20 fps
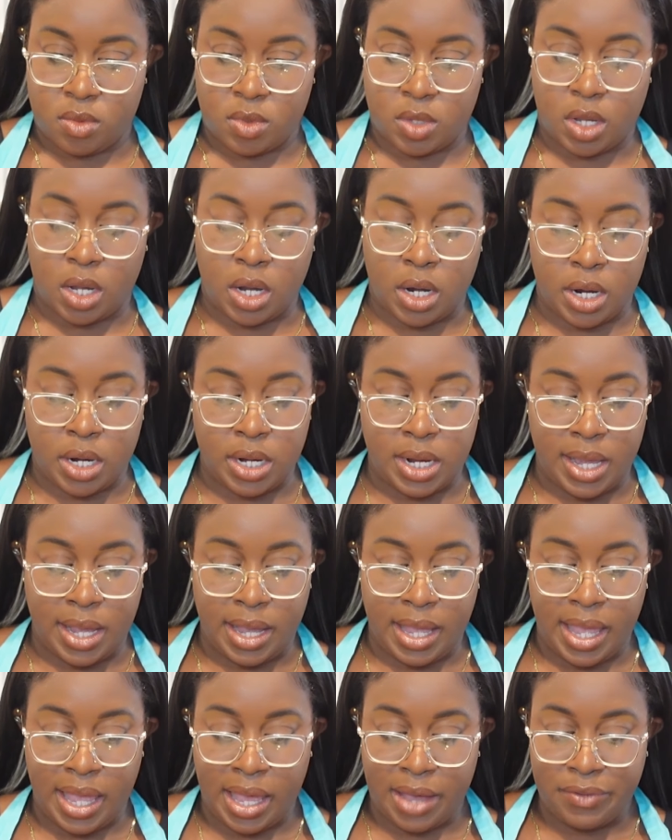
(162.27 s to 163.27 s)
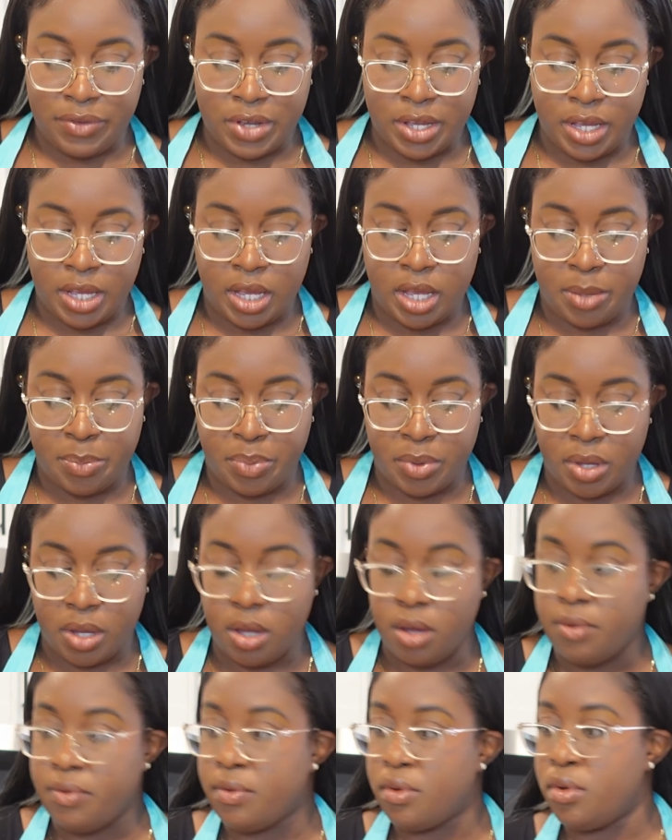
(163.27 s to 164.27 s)
All right, now half a cup
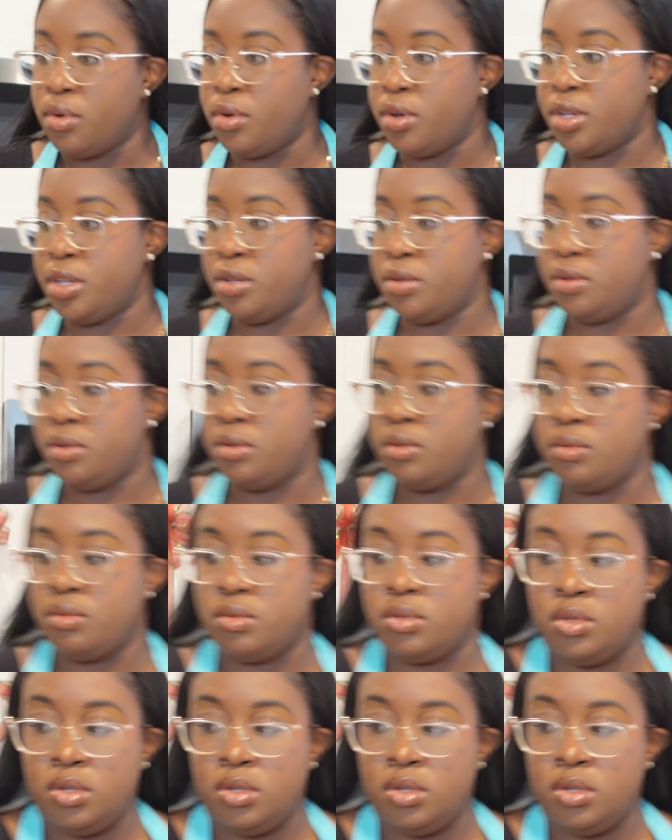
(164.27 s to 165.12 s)
of oil.